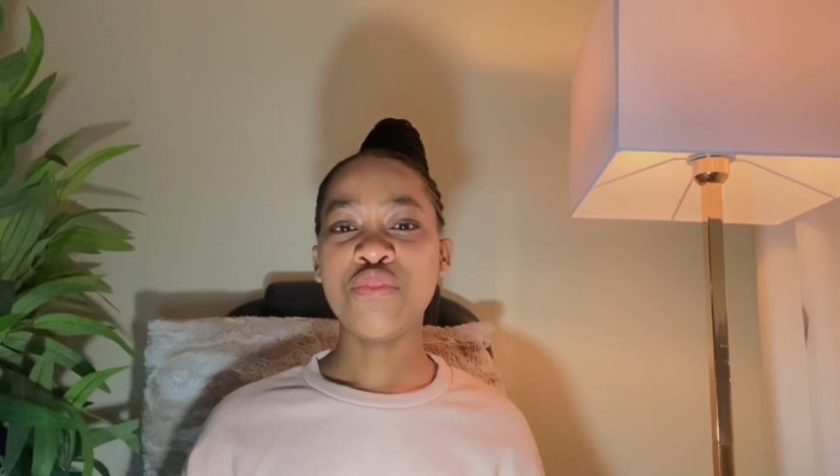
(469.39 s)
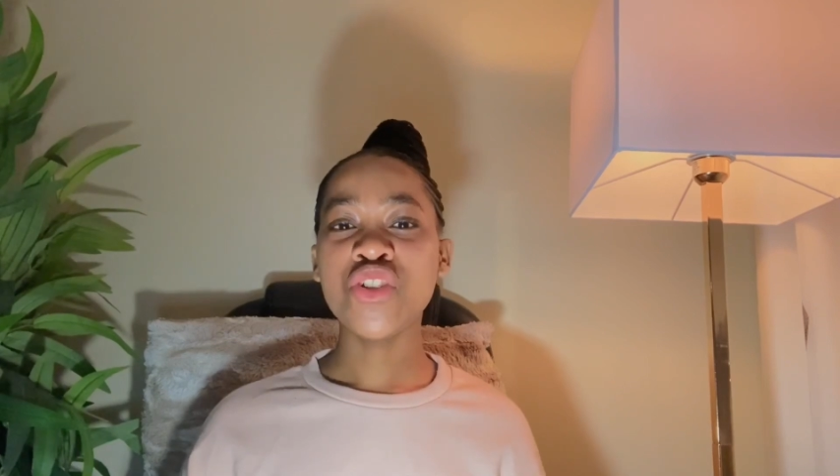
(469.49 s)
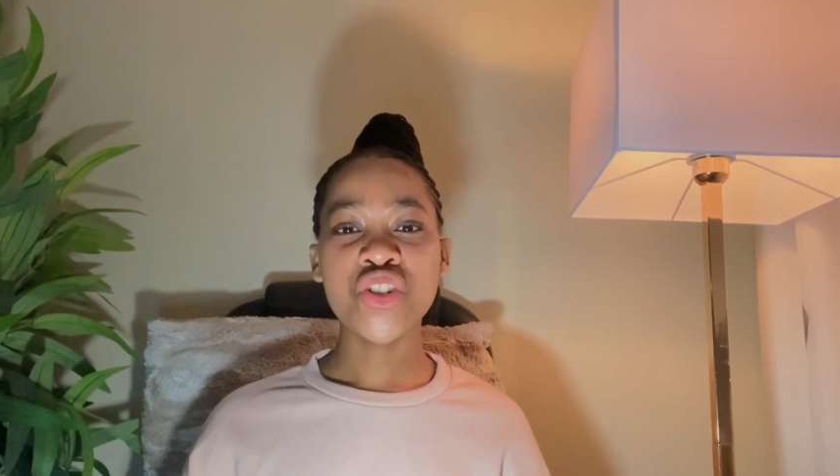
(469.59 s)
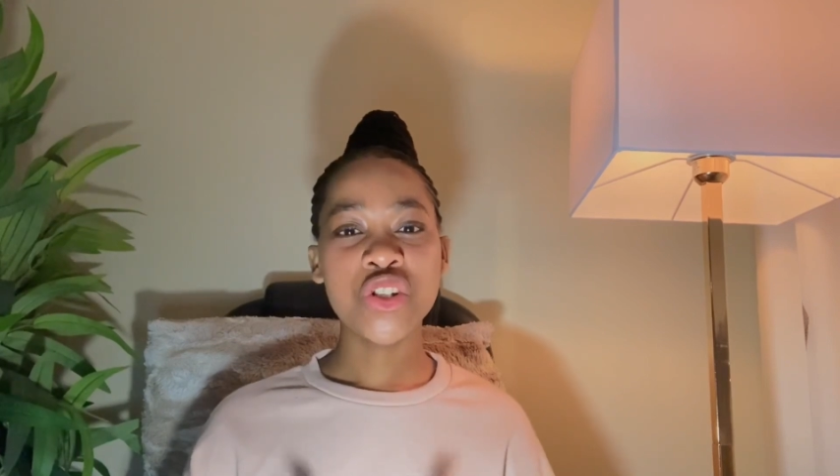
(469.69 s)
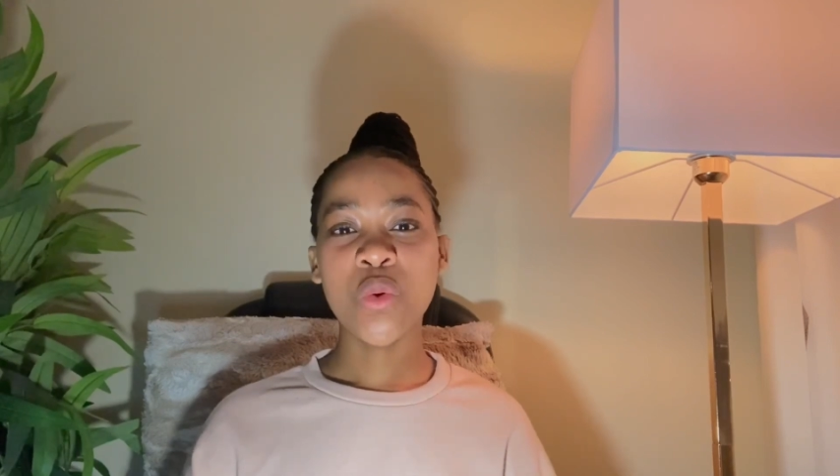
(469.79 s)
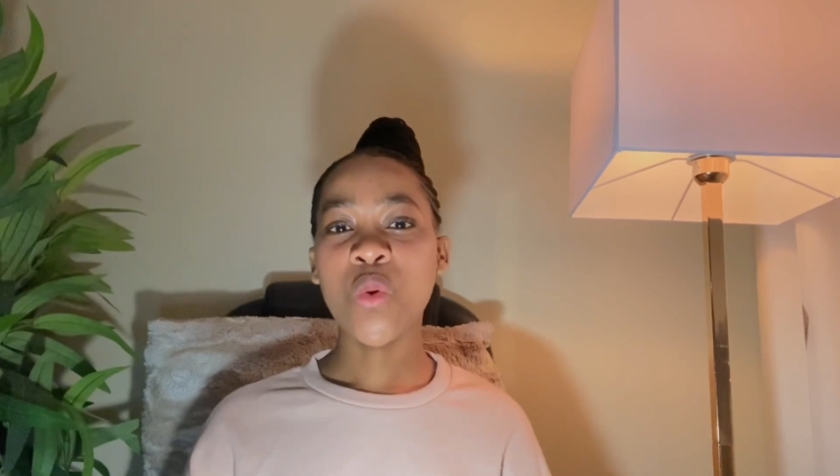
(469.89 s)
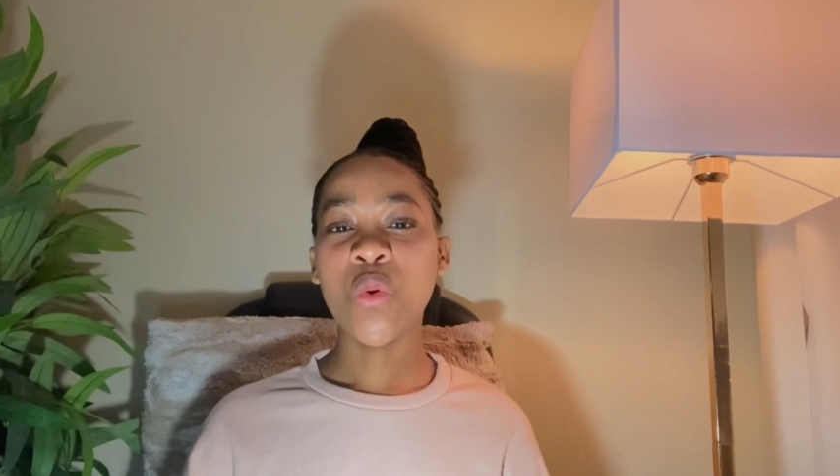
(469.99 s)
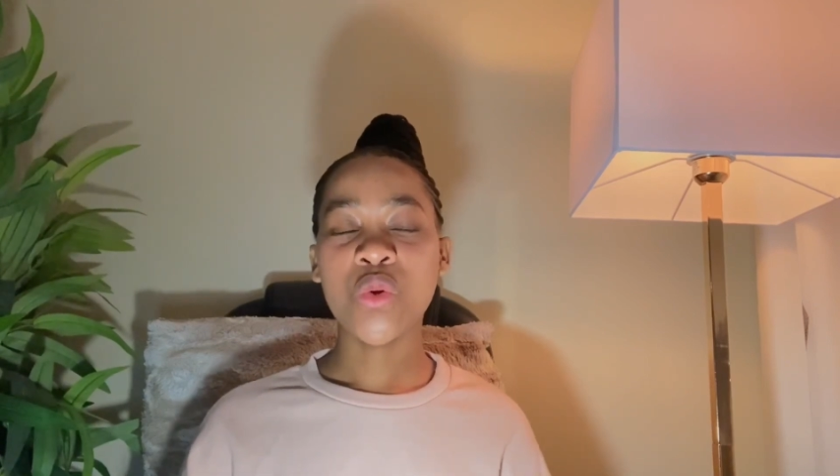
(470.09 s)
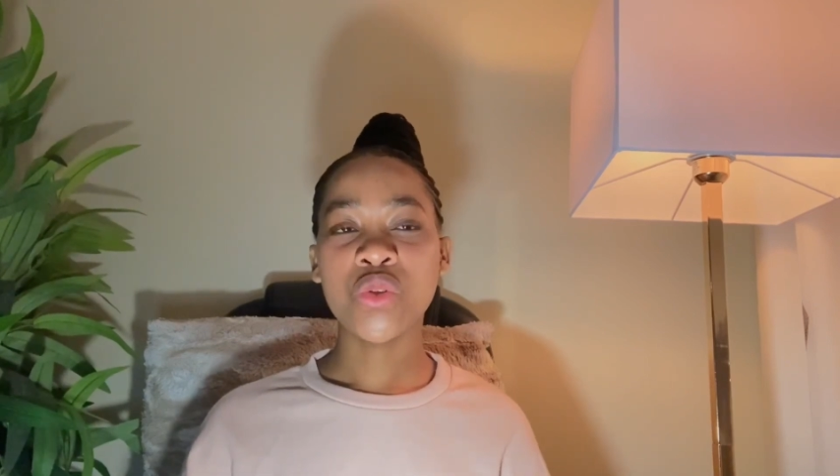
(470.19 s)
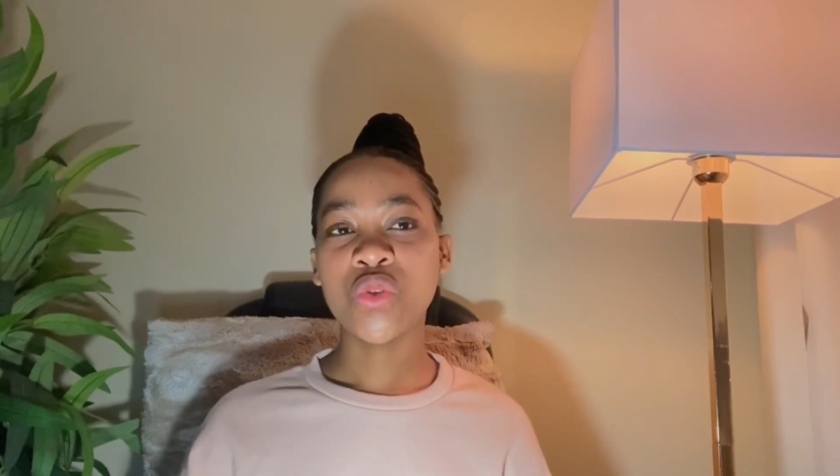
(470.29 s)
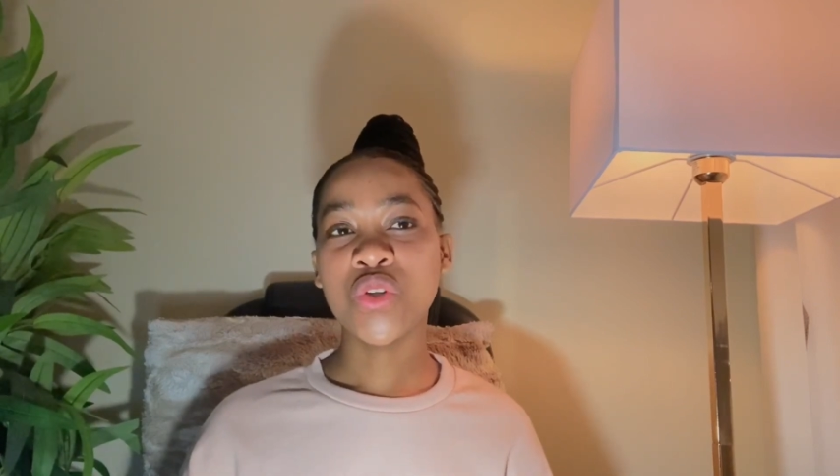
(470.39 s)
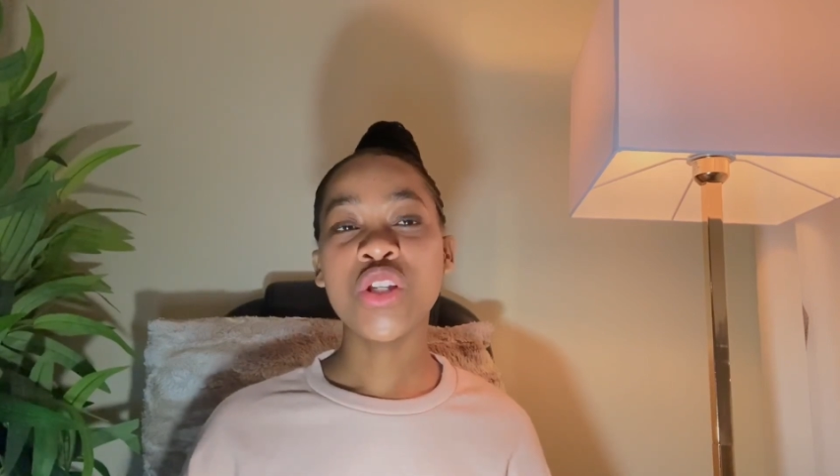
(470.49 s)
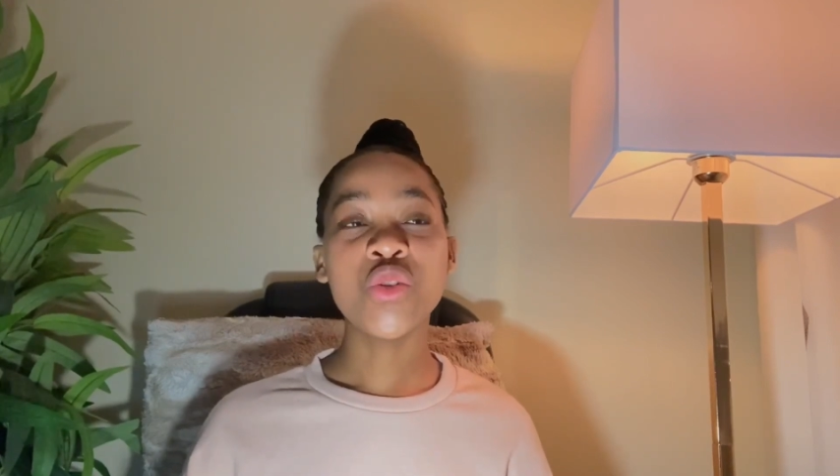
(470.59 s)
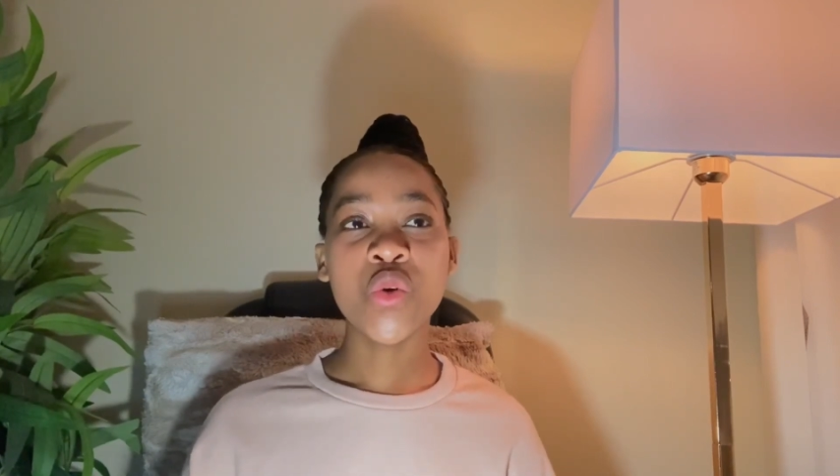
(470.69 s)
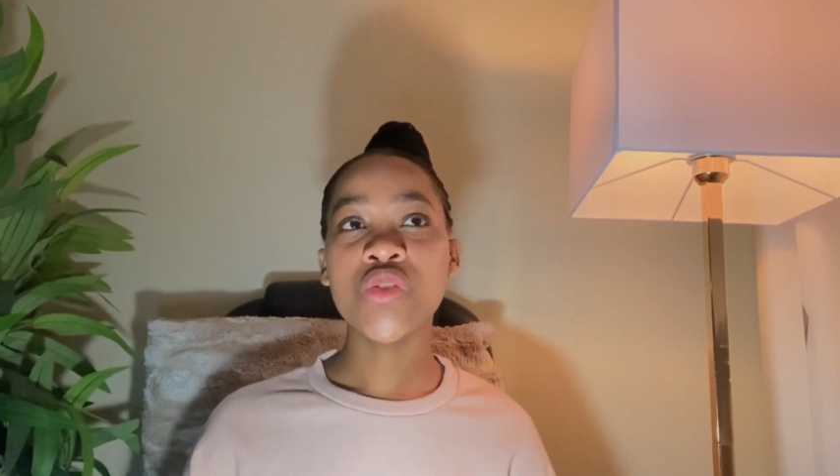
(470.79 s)
finished it all, you know, he
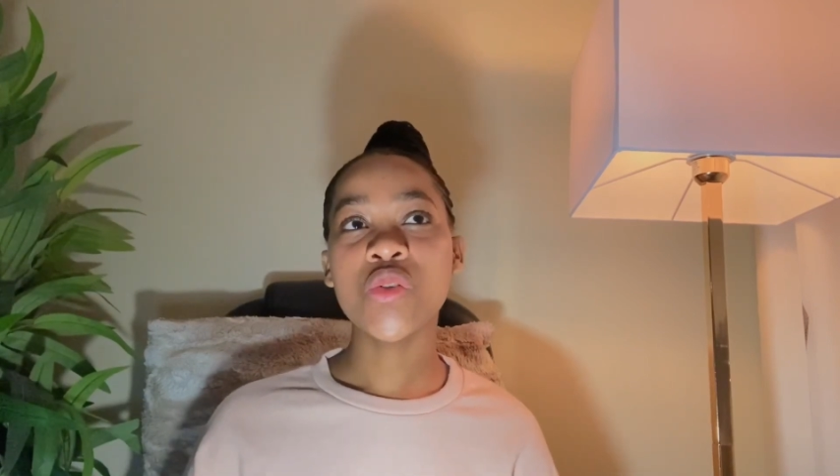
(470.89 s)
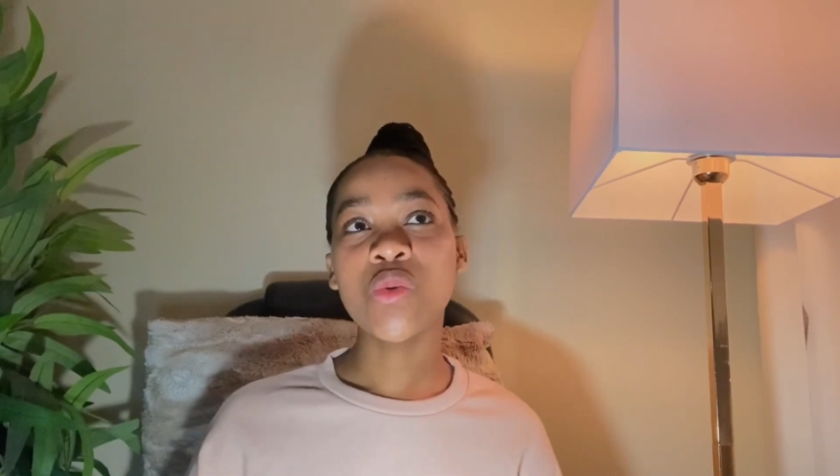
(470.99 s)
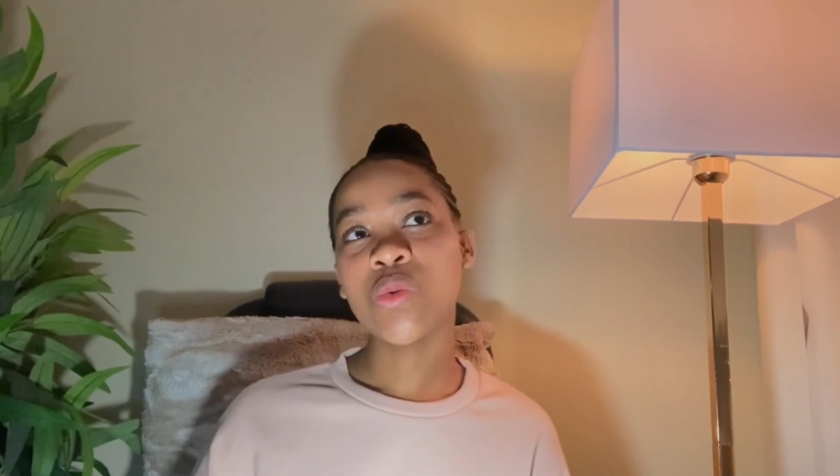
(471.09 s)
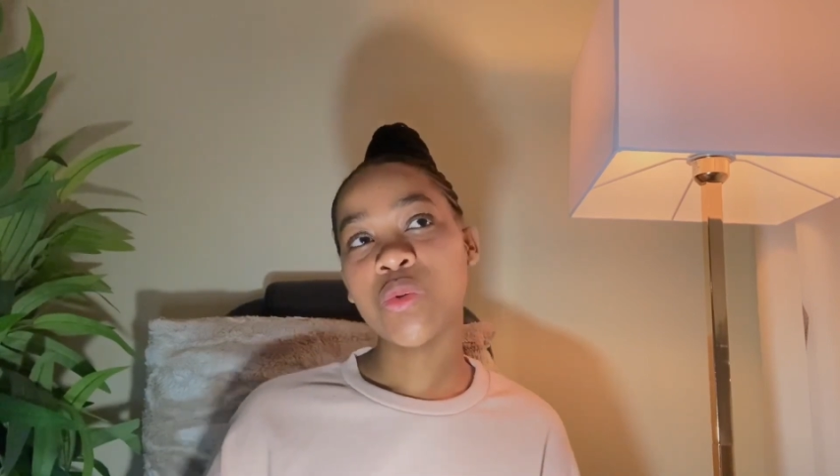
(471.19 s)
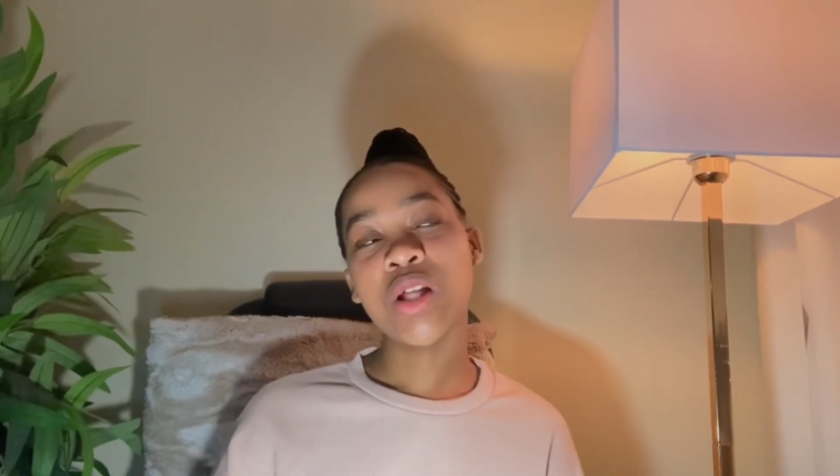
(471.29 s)
knows it all.